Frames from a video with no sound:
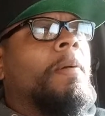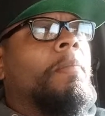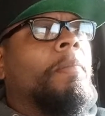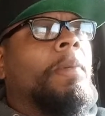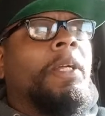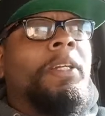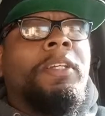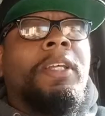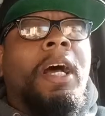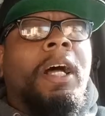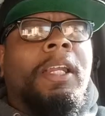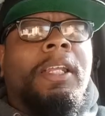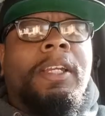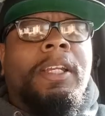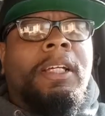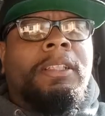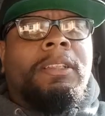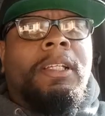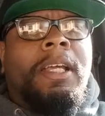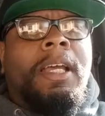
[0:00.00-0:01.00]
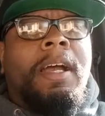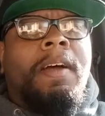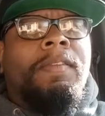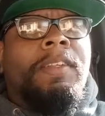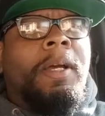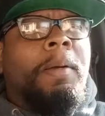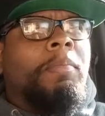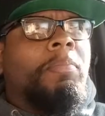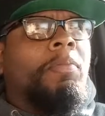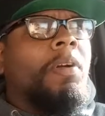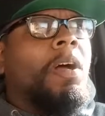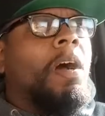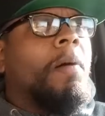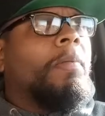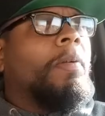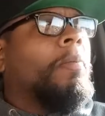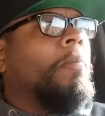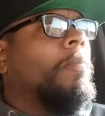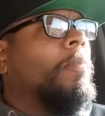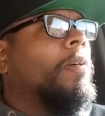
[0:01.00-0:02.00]
But Dolly doesn't have that
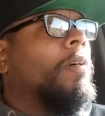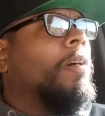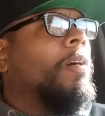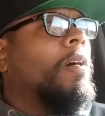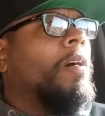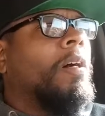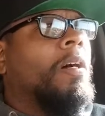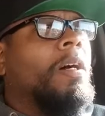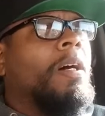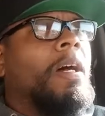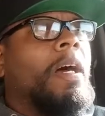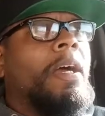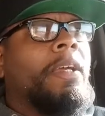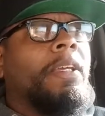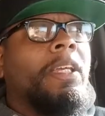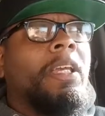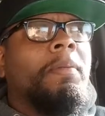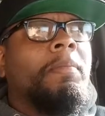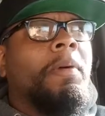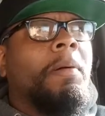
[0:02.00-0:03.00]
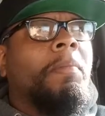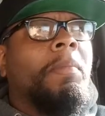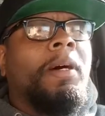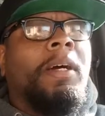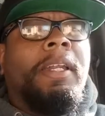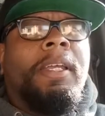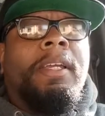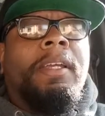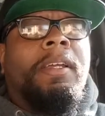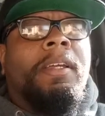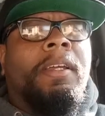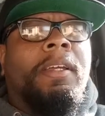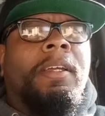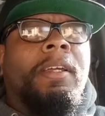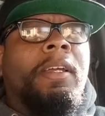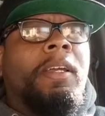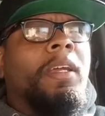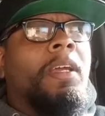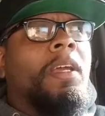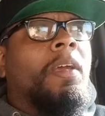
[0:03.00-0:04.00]
problem. I get my money
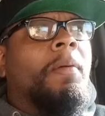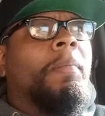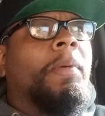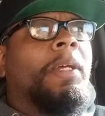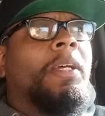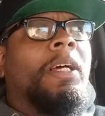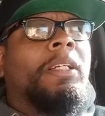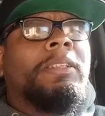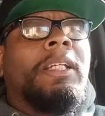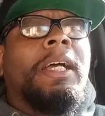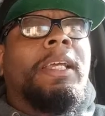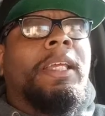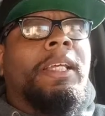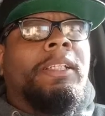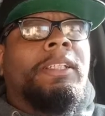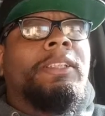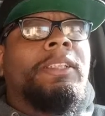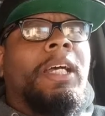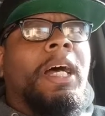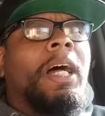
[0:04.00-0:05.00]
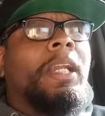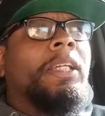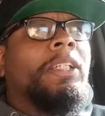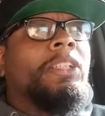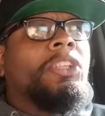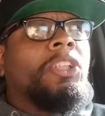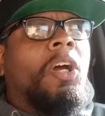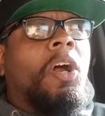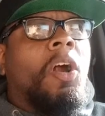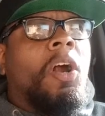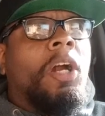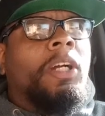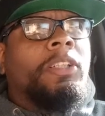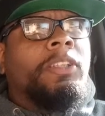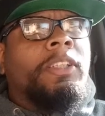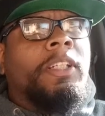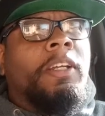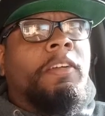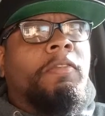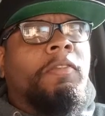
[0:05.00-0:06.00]
because I guess Dolly
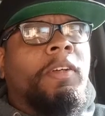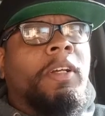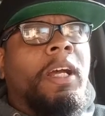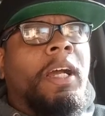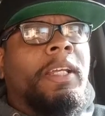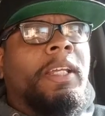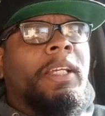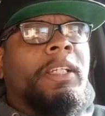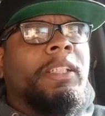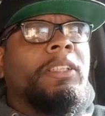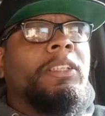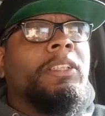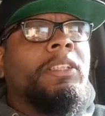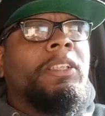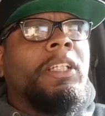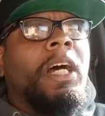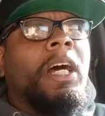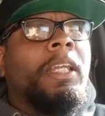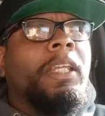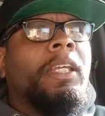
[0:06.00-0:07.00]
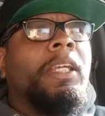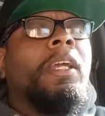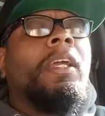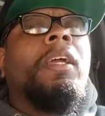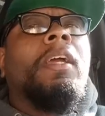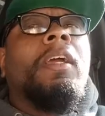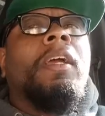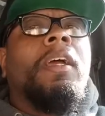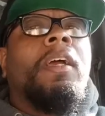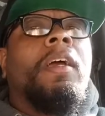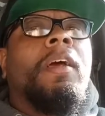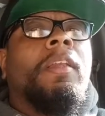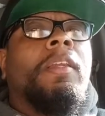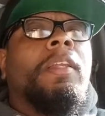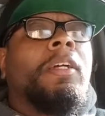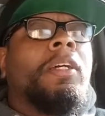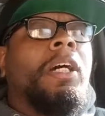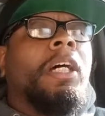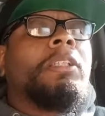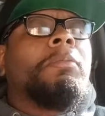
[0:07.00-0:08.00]
charged different. I guess Dolly,
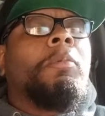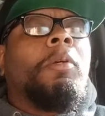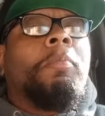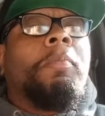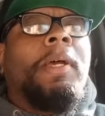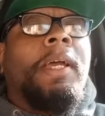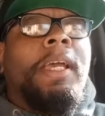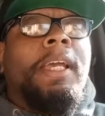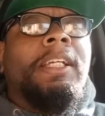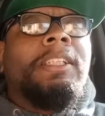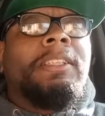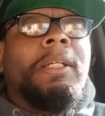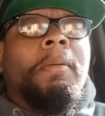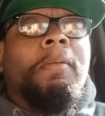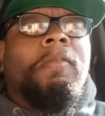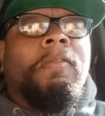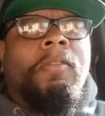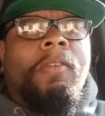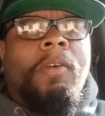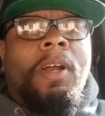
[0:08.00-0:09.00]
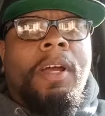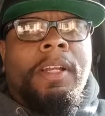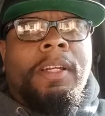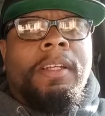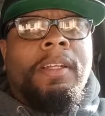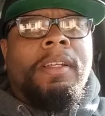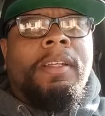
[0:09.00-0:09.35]
the customer pays up front,